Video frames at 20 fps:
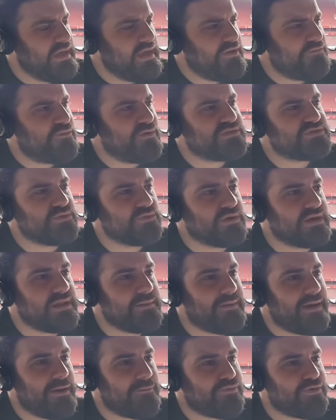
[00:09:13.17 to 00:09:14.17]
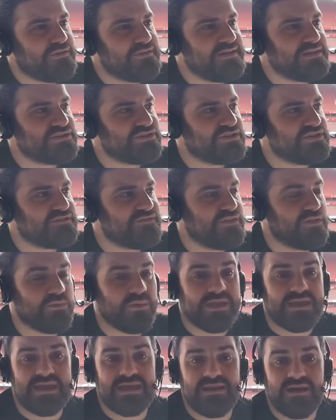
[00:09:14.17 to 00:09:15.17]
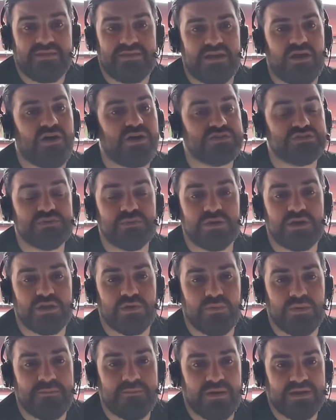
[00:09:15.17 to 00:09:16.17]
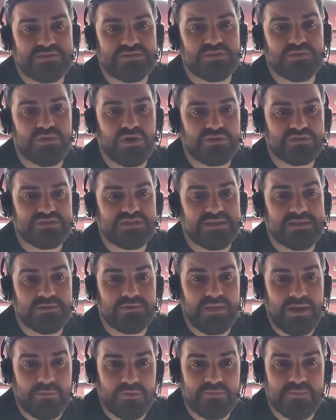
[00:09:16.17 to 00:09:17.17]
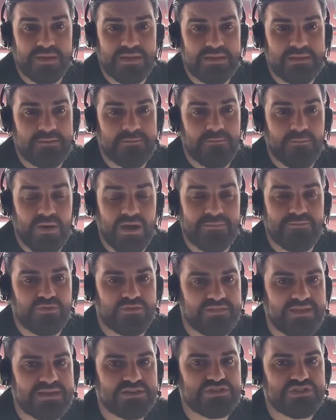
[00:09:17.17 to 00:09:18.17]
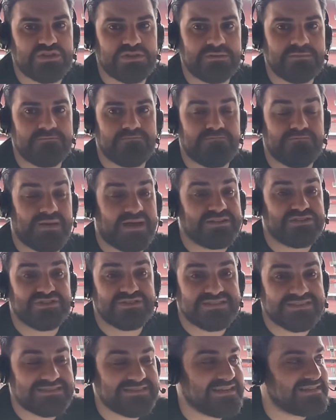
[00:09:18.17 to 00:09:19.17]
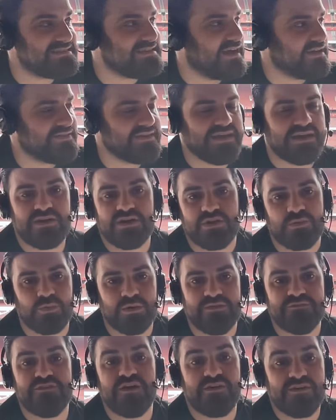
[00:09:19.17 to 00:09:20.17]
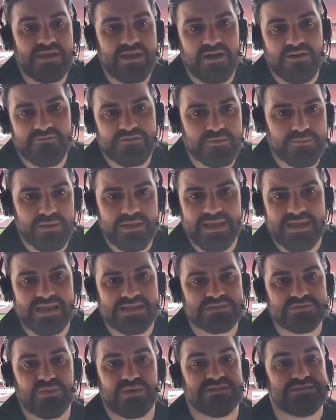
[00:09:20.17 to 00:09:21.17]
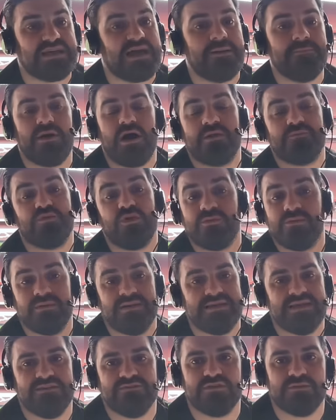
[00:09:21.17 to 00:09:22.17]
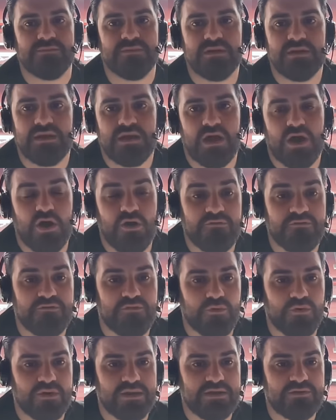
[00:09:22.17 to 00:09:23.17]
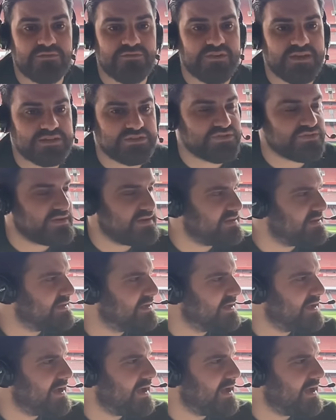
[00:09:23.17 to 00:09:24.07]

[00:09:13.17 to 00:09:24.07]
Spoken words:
If we're talking about predictions for the weekend, I think Arsenal are going to win by 2-0. That would be my prediction. Manchester City, I think, are going to win very comfortably against West Ham. I'd probably give them a 4-0 victory.